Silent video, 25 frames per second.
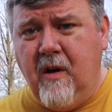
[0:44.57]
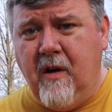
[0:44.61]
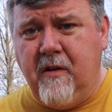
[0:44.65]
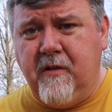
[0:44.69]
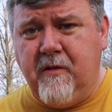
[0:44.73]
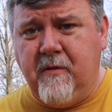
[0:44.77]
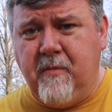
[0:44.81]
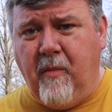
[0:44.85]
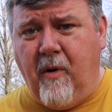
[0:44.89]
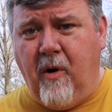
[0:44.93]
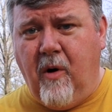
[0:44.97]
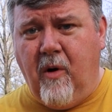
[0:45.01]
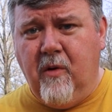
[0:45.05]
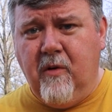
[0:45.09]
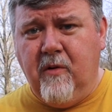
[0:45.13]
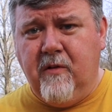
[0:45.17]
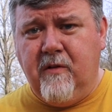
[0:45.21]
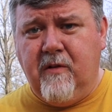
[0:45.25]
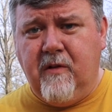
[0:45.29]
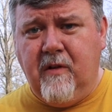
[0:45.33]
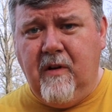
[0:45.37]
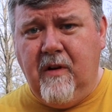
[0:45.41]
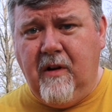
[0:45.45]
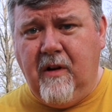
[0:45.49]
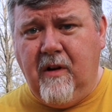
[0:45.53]
a small
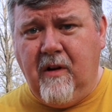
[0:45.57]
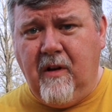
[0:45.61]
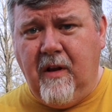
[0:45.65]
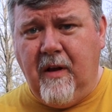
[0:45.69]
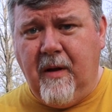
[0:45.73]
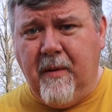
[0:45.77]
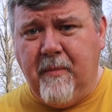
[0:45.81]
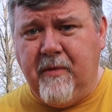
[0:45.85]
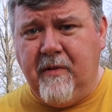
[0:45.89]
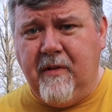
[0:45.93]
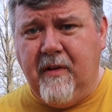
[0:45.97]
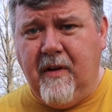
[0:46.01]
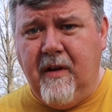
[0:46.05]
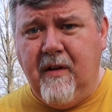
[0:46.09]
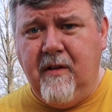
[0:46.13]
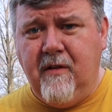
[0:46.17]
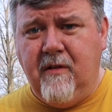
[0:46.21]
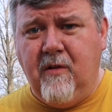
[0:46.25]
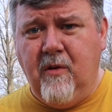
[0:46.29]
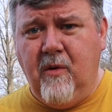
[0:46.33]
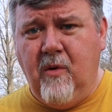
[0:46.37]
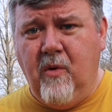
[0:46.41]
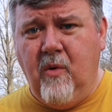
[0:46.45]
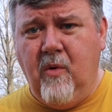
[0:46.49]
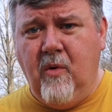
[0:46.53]
glimpse
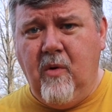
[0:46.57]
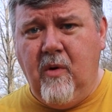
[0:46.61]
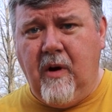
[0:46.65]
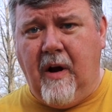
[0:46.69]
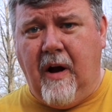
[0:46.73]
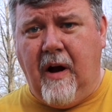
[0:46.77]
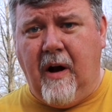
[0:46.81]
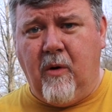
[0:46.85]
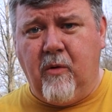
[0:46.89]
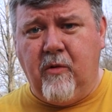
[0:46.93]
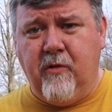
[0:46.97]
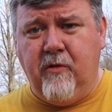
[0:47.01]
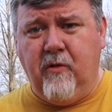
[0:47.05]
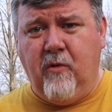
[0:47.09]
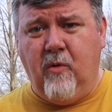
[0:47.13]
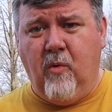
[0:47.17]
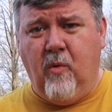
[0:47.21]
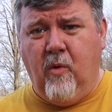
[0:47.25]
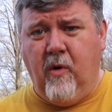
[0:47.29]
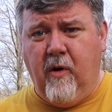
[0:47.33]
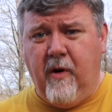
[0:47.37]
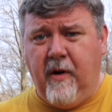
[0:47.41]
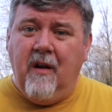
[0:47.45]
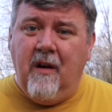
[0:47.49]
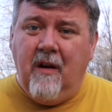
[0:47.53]
into our
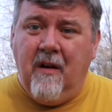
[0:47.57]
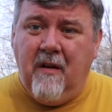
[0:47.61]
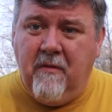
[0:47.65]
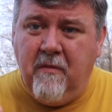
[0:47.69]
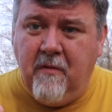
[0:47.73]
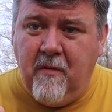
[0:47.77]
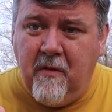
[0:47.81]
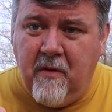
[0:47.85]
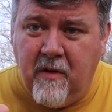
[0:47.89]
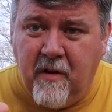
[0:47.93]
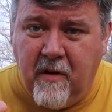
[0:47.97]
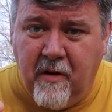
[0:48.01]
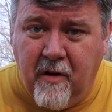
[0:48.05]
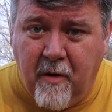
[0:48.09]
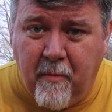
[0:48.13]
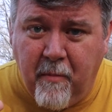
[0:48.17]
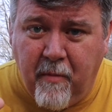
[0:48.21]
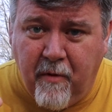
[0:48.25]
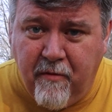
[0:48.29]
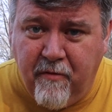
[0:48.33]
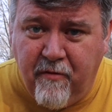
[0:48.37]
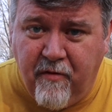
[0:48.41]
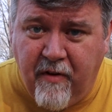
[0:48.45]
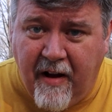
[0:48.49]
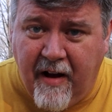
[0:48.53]
story. The
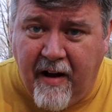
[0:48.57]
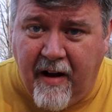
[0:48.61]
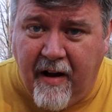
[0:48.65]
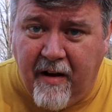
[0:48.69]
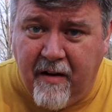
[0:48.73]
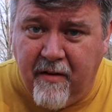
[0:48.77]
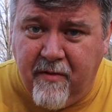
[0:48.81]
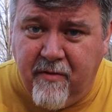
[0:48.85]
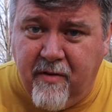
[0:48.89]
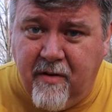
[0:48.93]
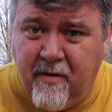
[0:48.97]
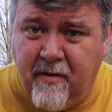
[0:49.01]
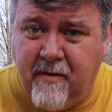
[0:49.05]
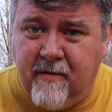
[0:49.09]
number five.